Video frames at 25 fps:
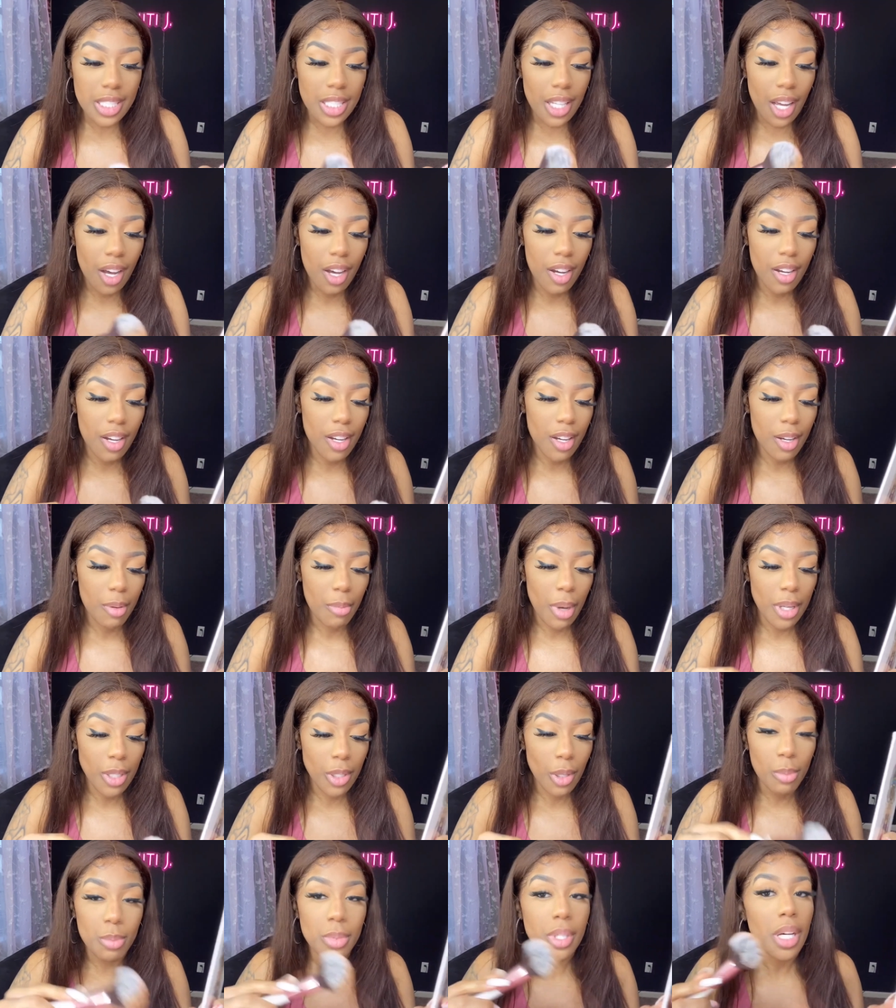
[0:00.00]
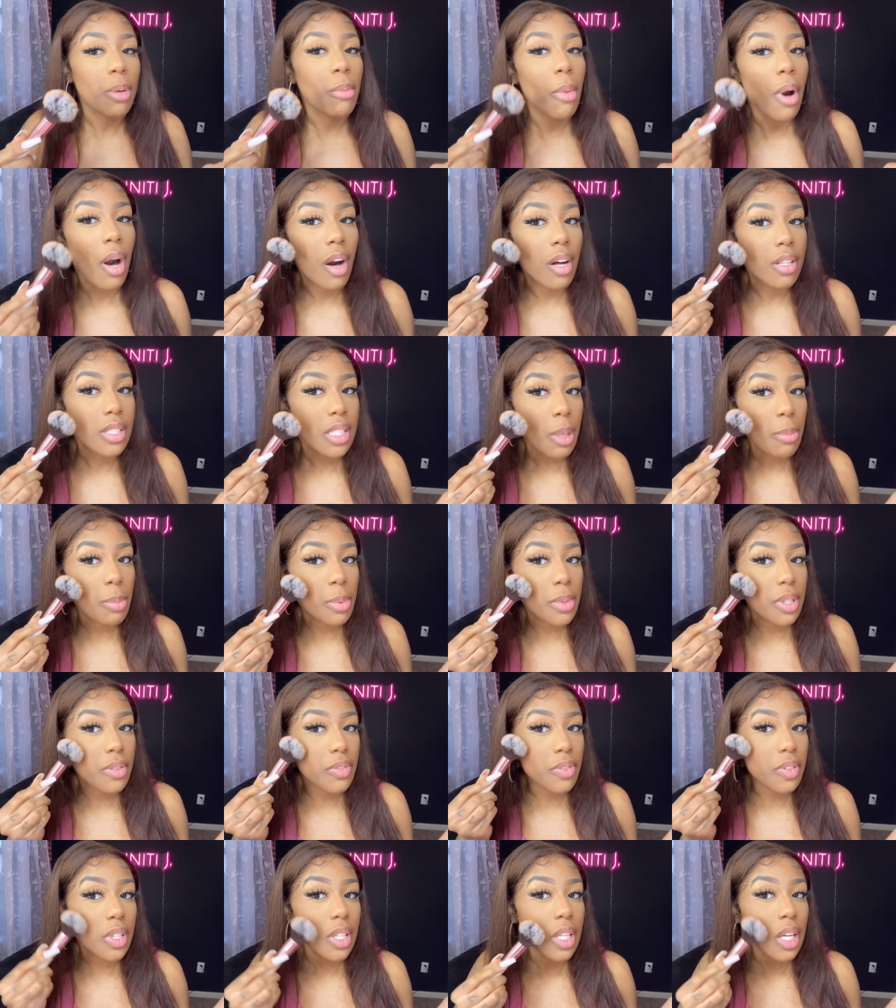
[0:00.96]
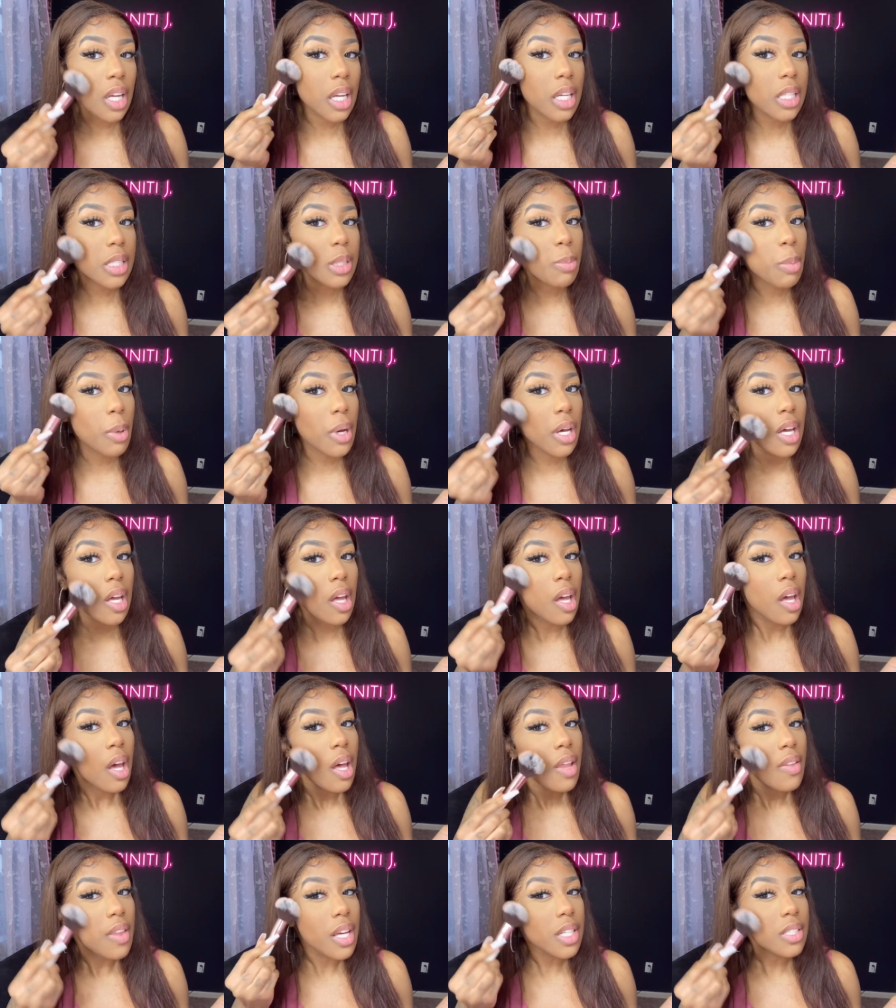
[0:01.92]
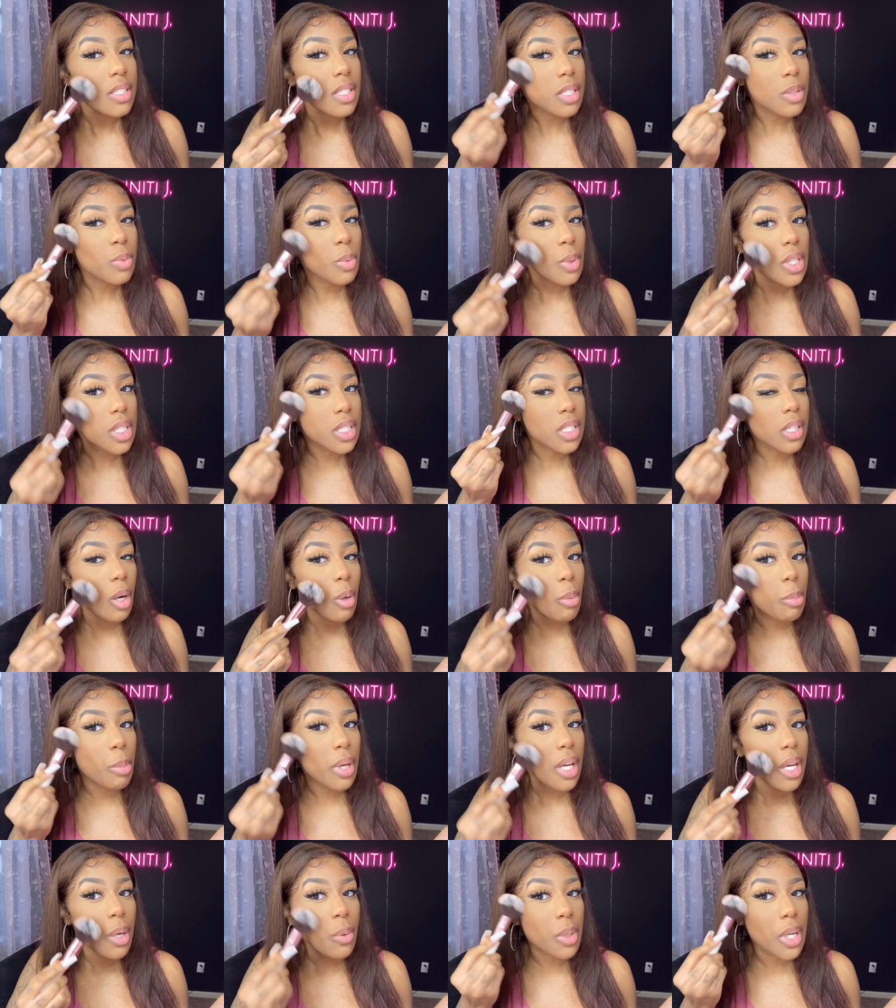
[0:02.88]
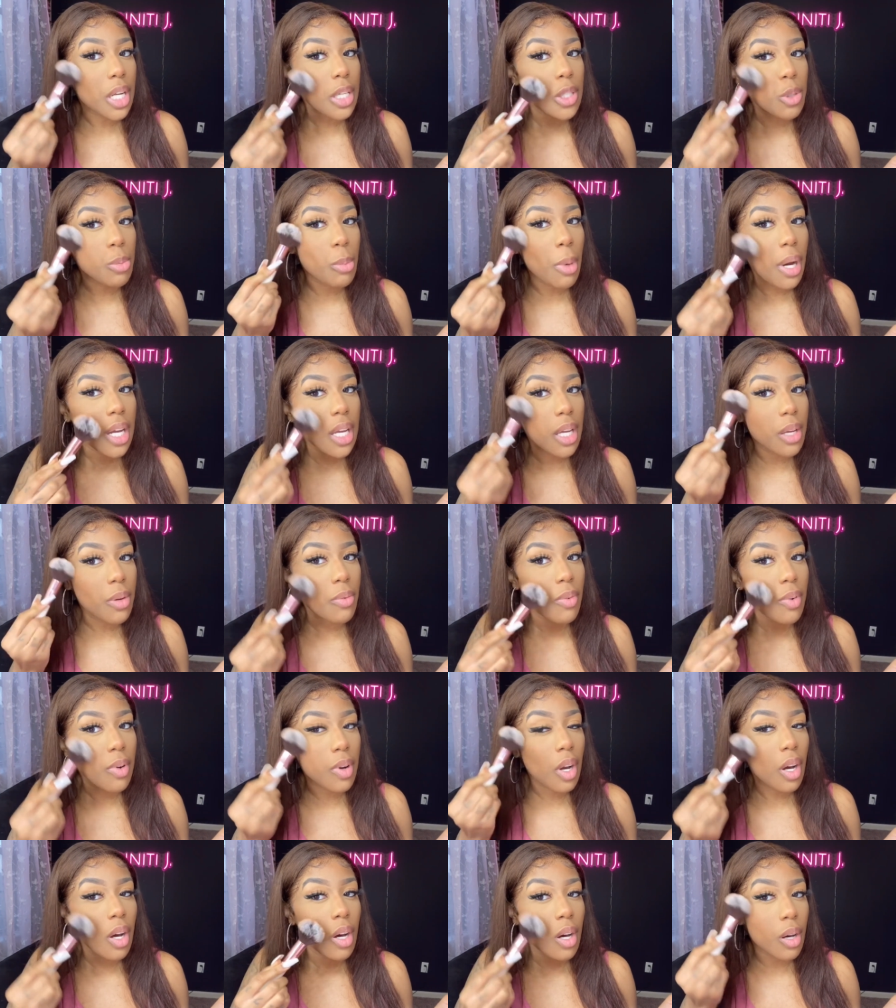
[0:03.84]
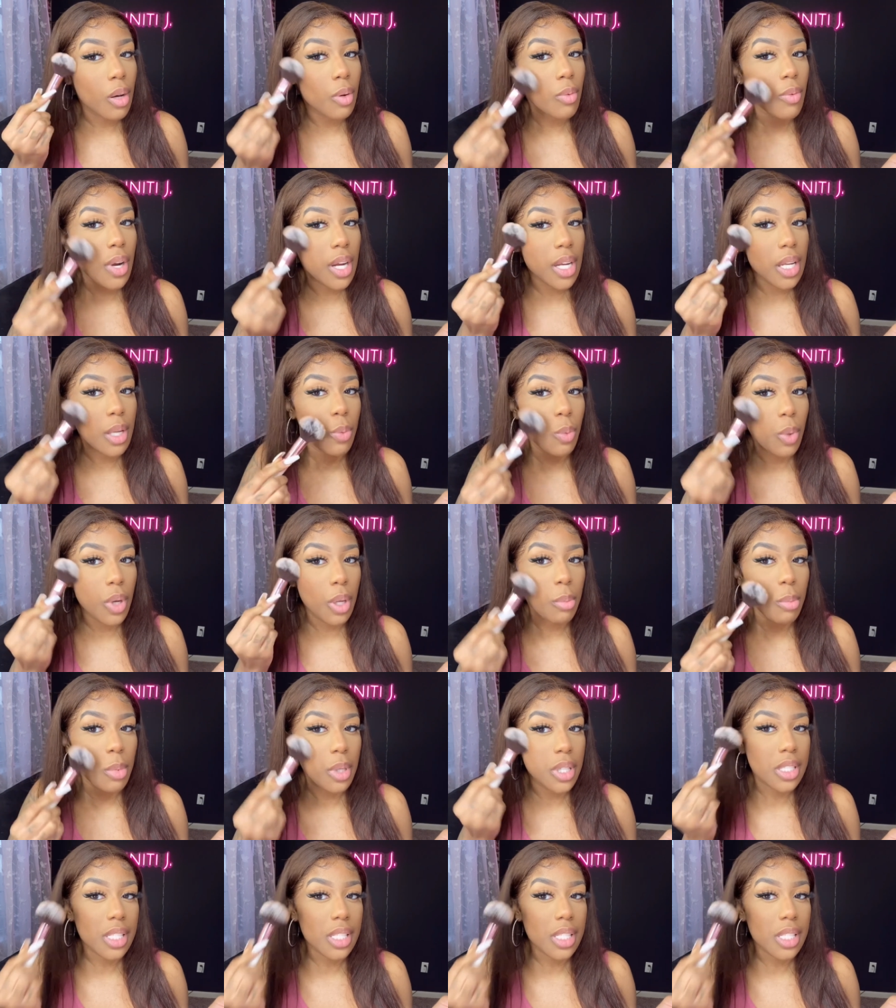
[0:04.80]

um, I know I'm talking about all type of different things, but that's just what it's going to be when I do my get uh, ready with me.